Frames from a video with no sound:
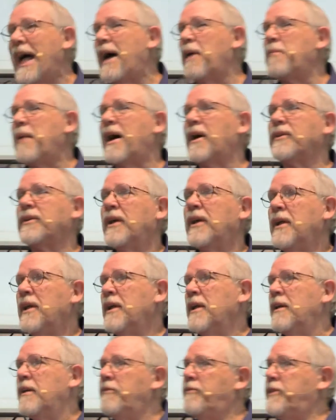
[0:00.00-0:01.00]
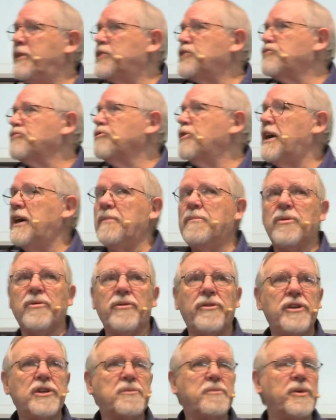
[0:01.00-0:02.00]
how about this tribe
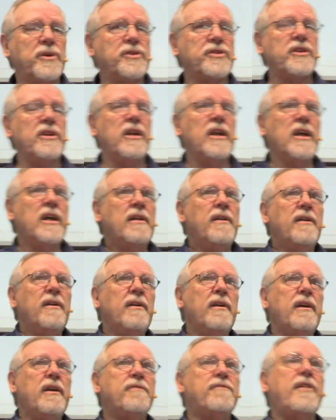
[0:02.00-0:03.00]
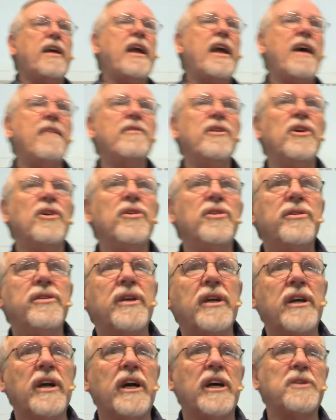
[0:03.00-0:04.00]
or this person, if they haven't
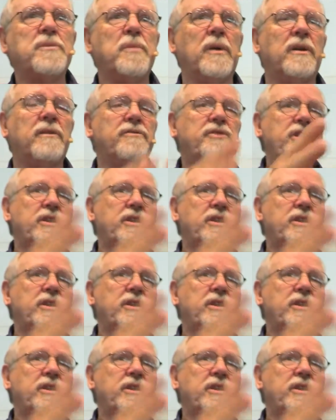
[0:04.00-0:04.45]
heard the gospel of